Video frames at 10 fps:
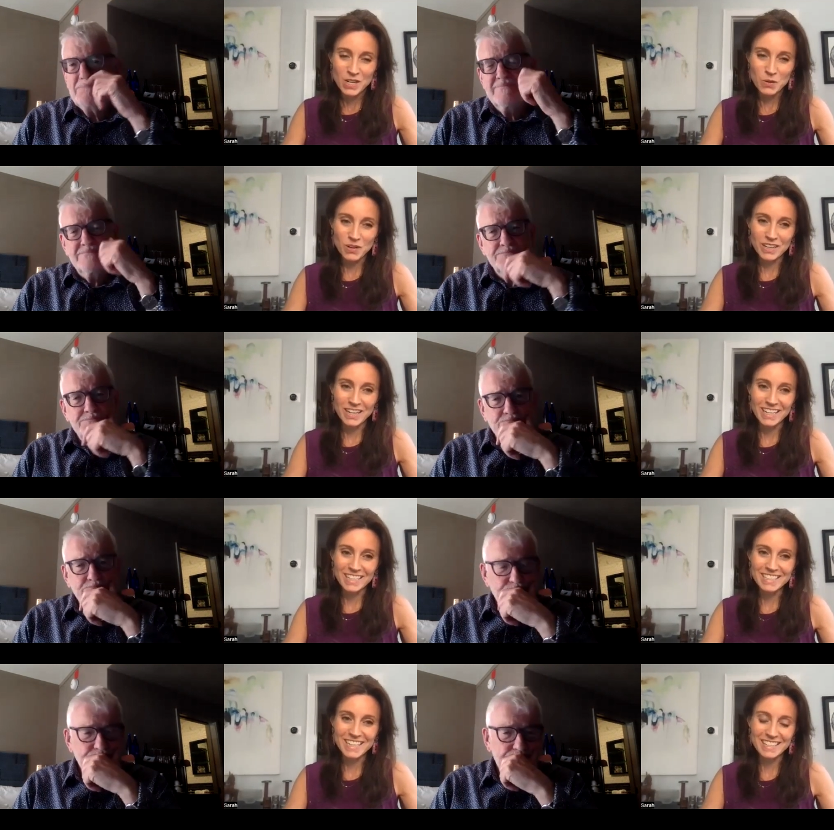Speaker 1: who are
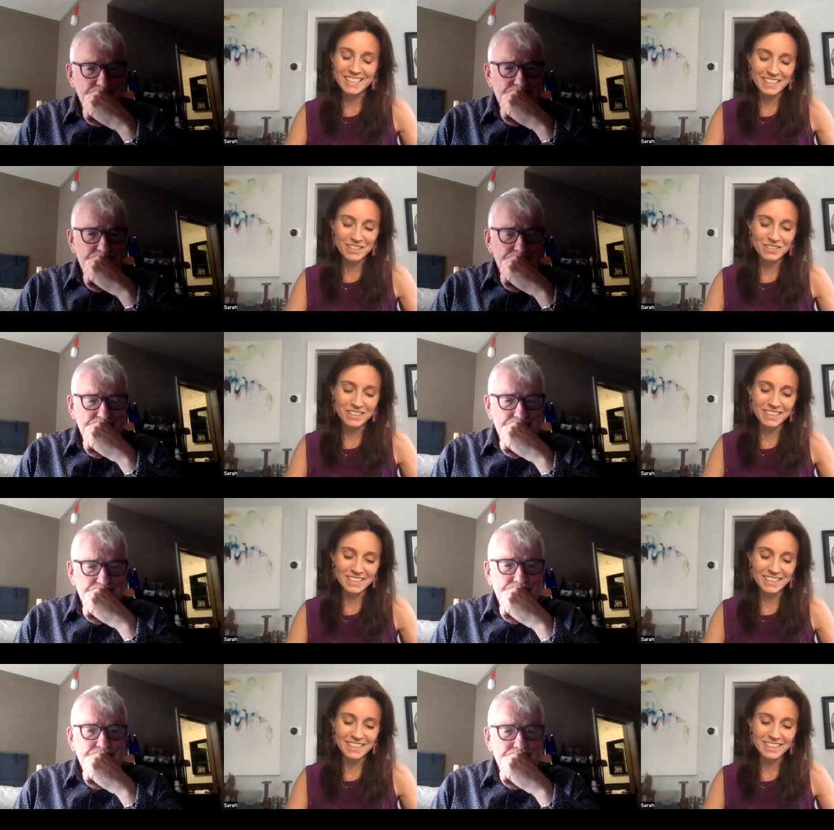uh, t- you know
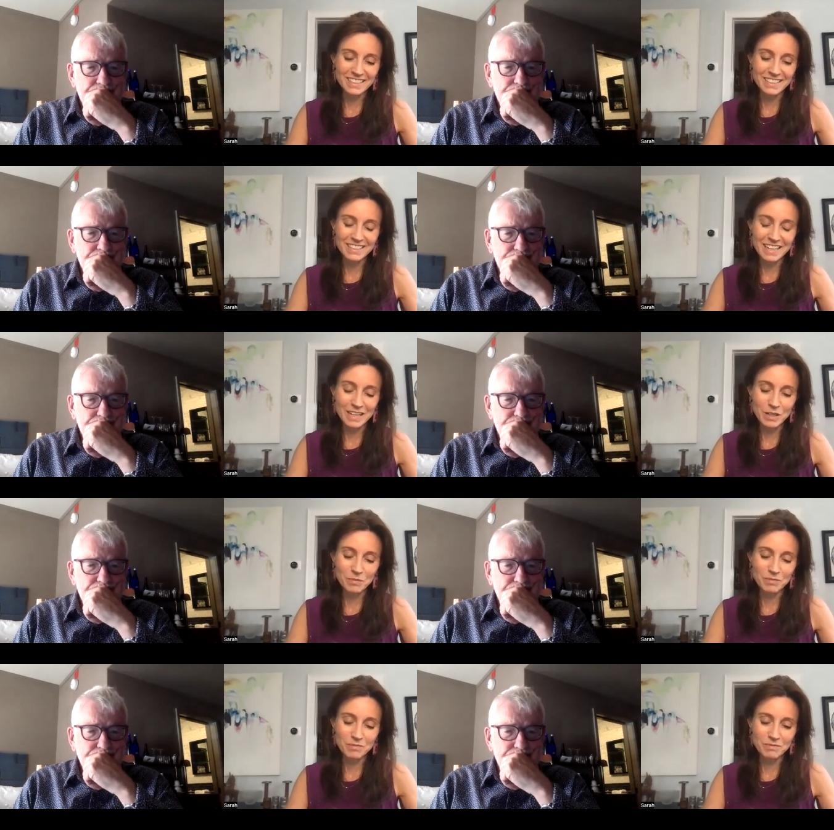
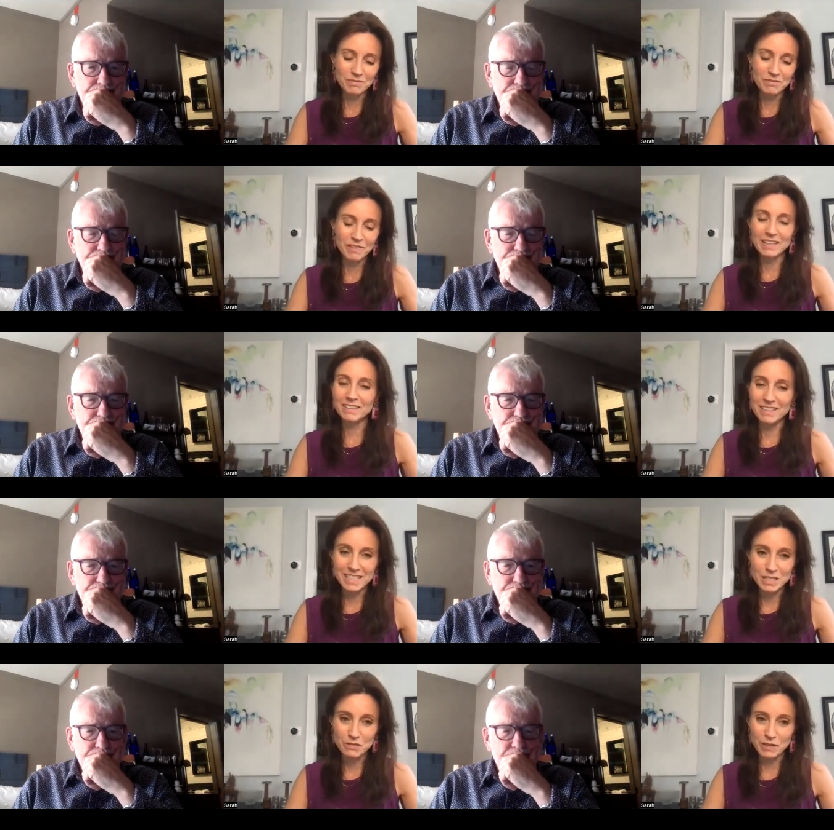um, vital to
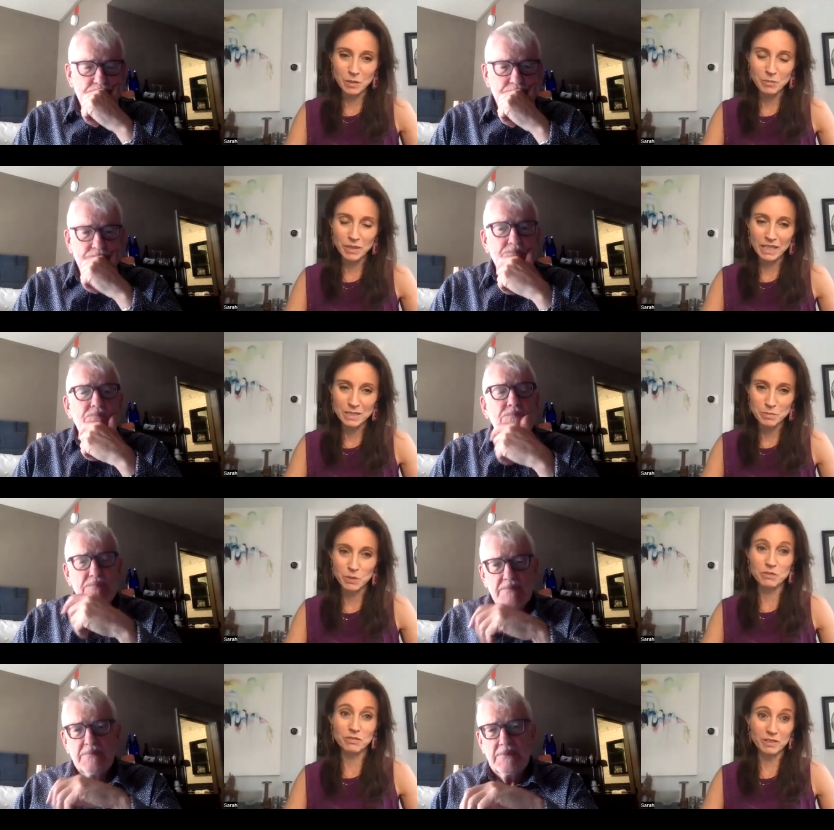this film being as
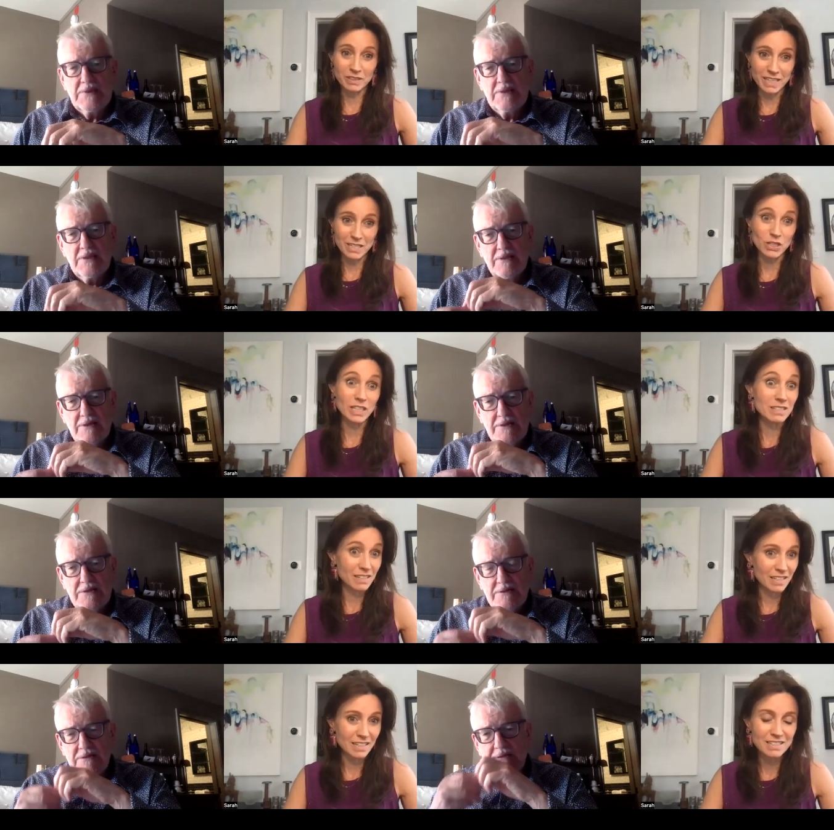beautiful and touching as
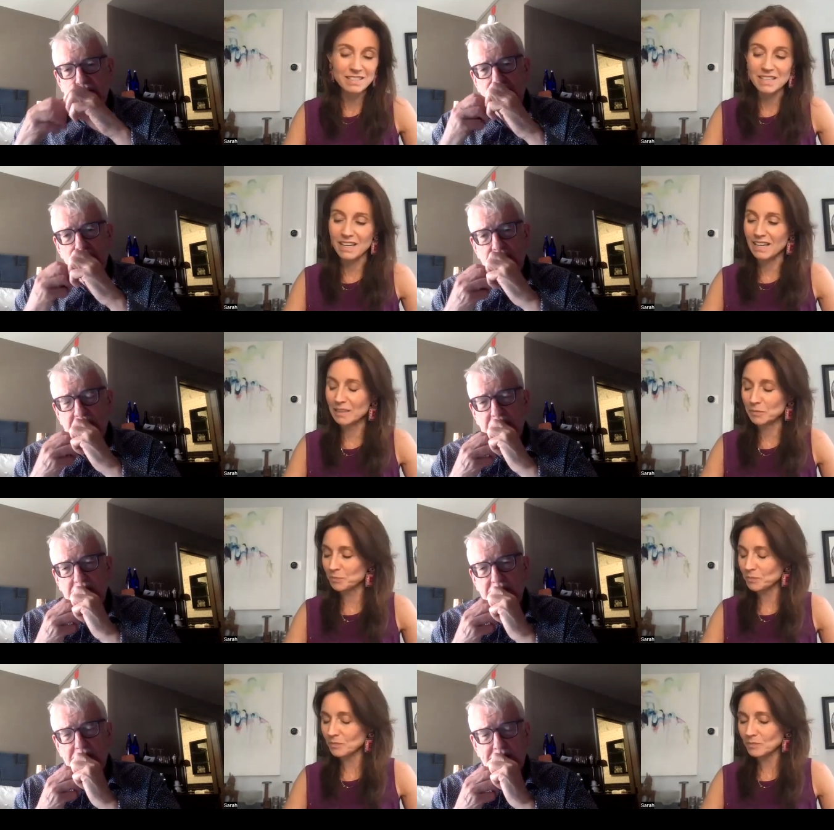it is.
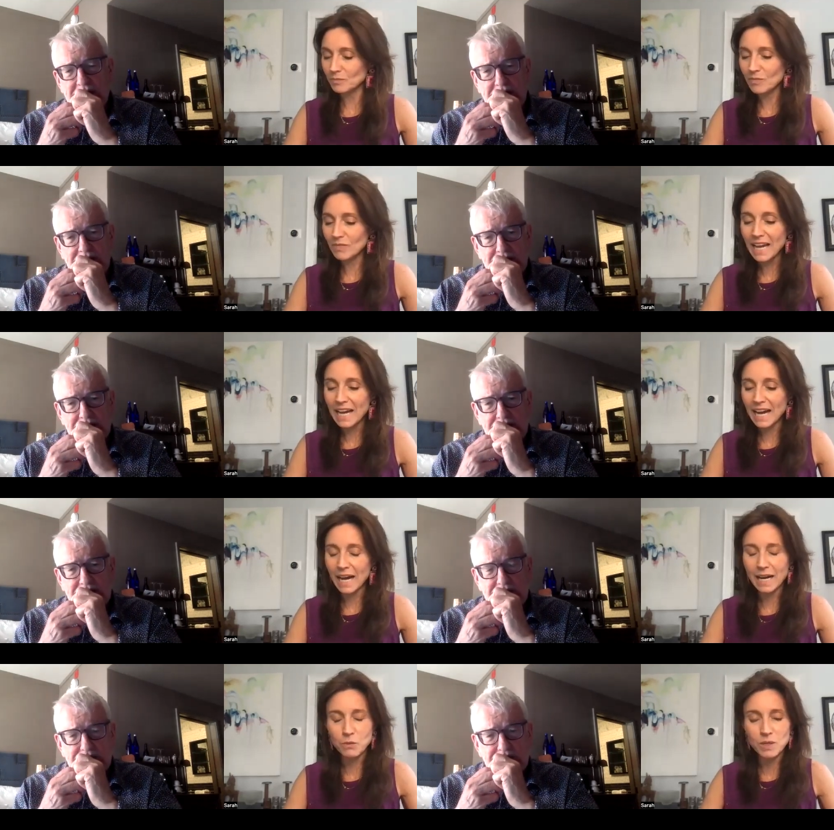Um,
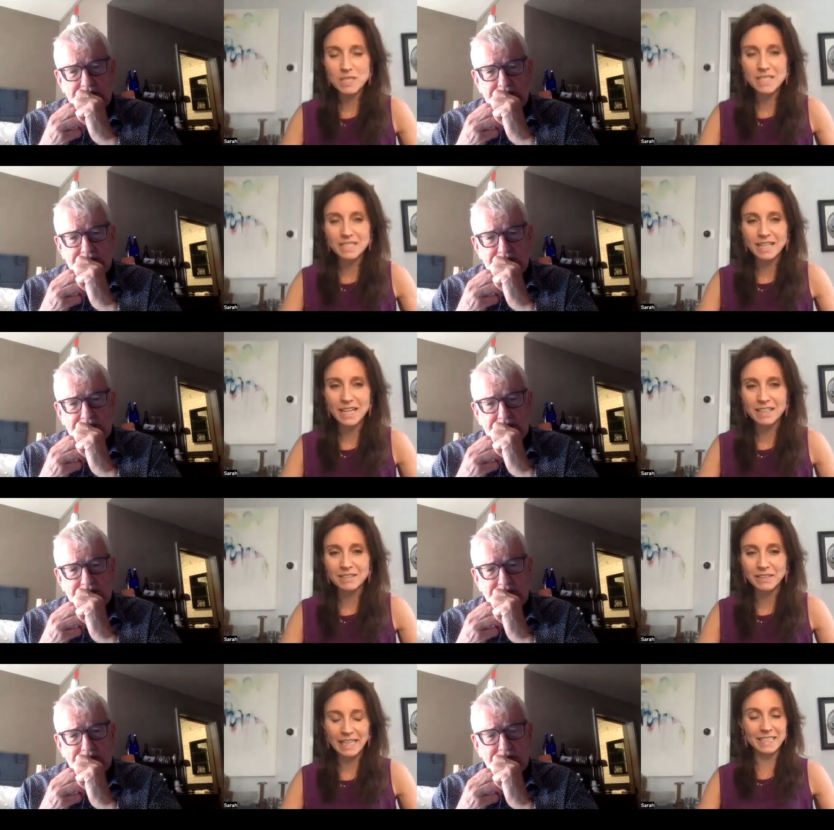how uh, was it
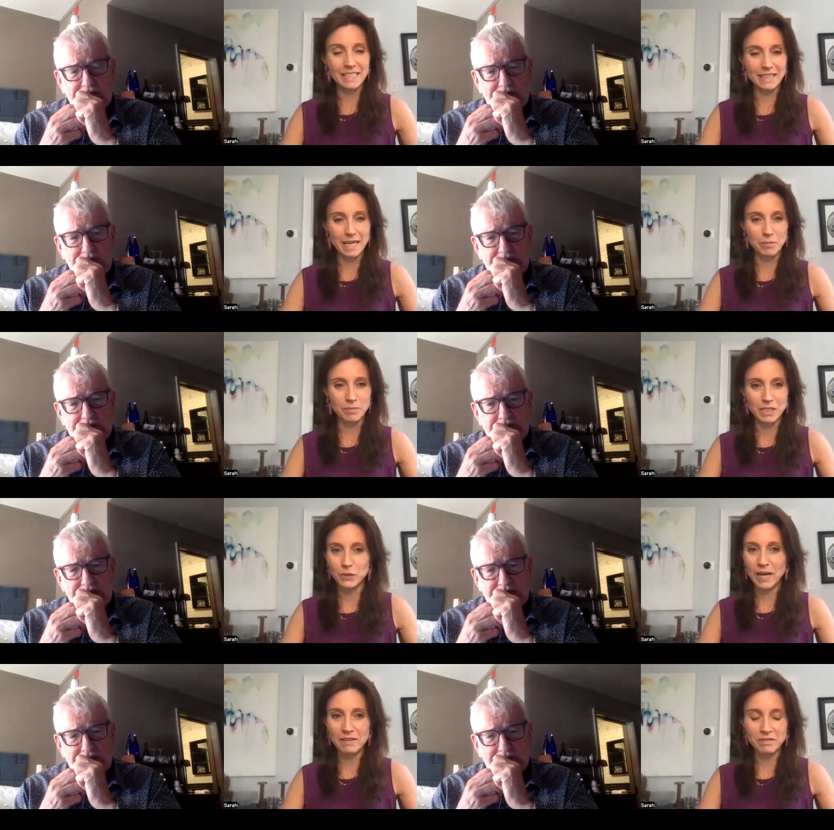uh, landing them? Did
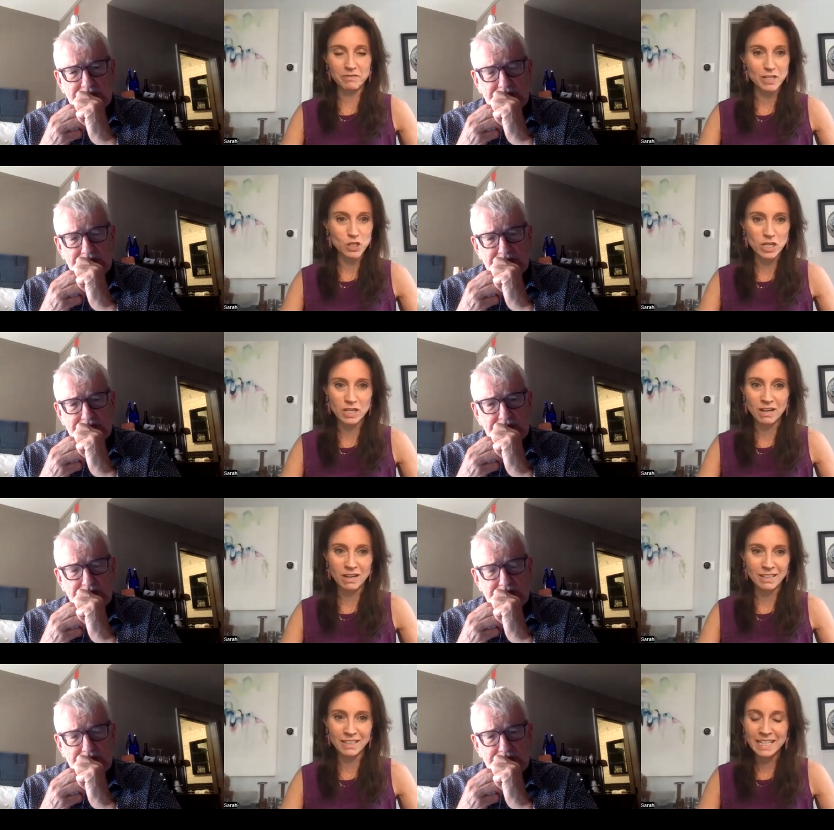you have a vision
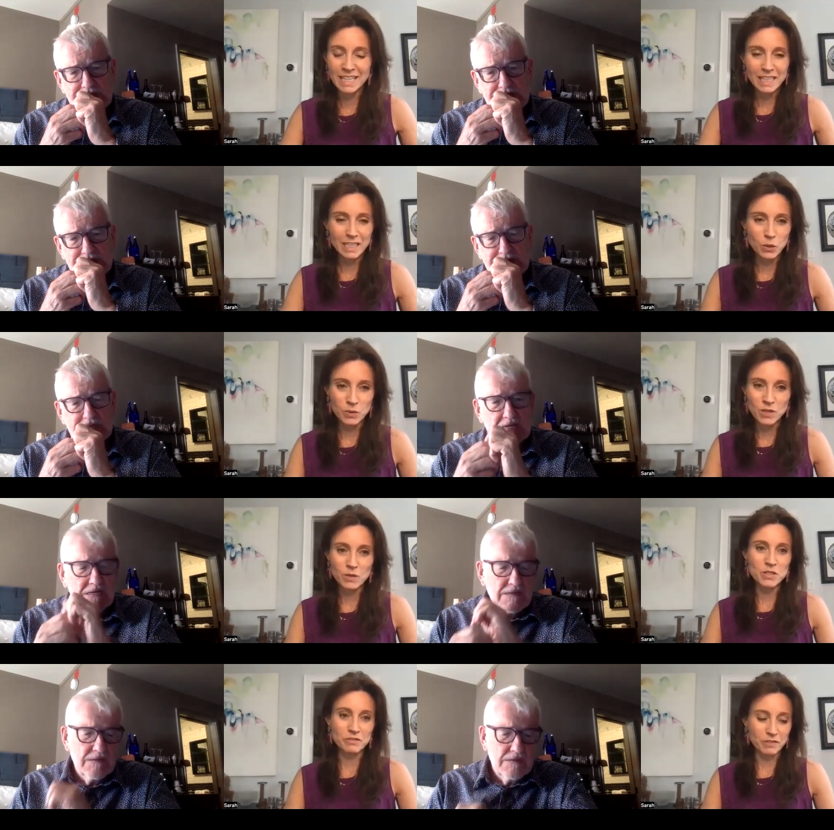on, you know, were
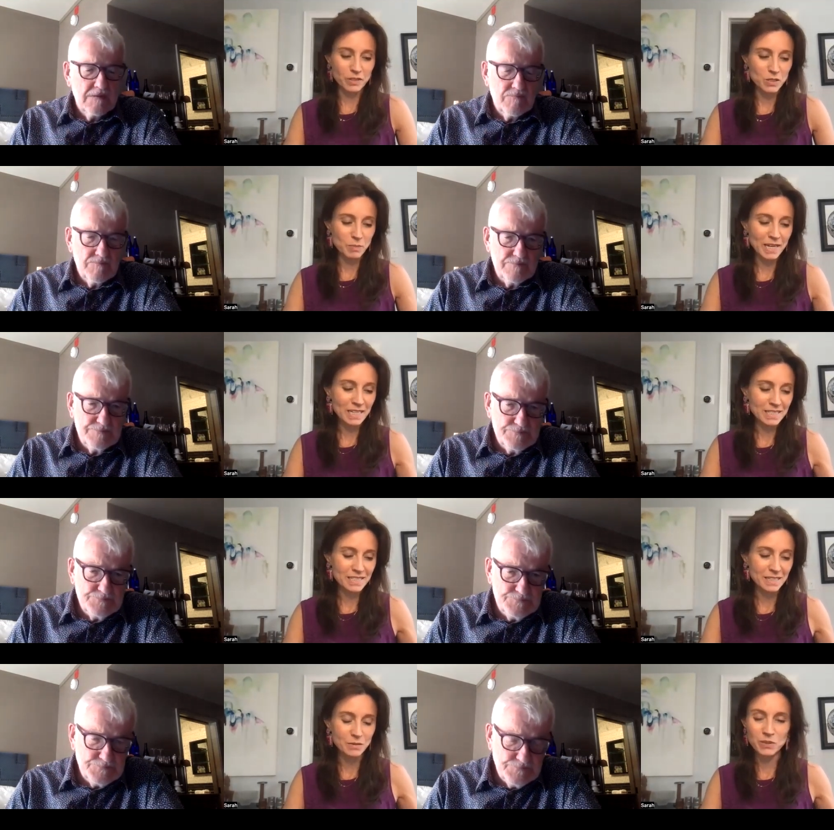those your first
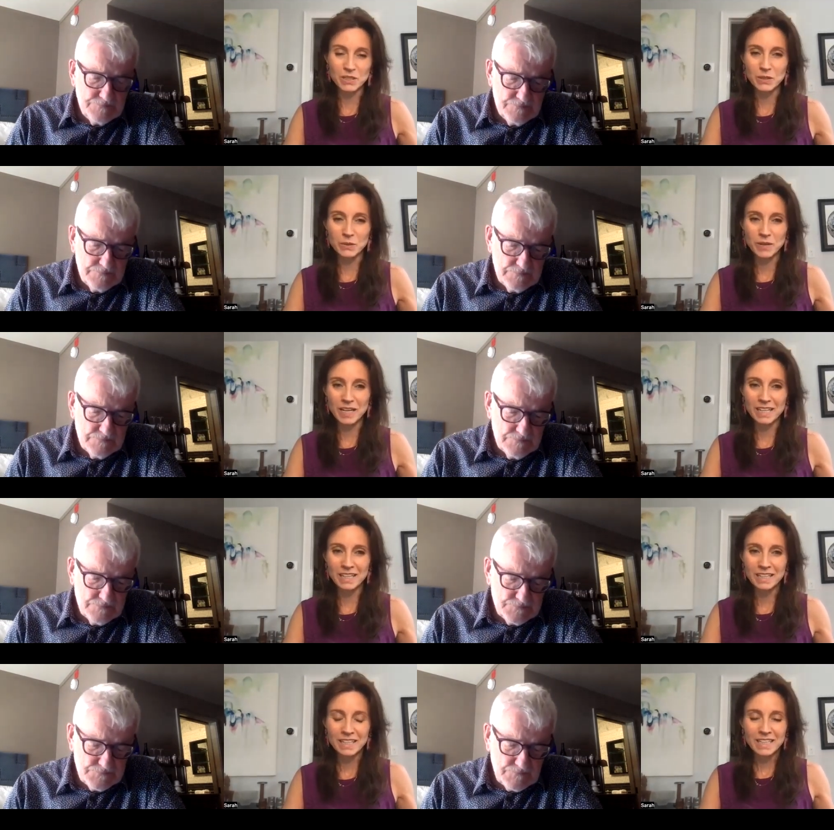picks and were you, uh,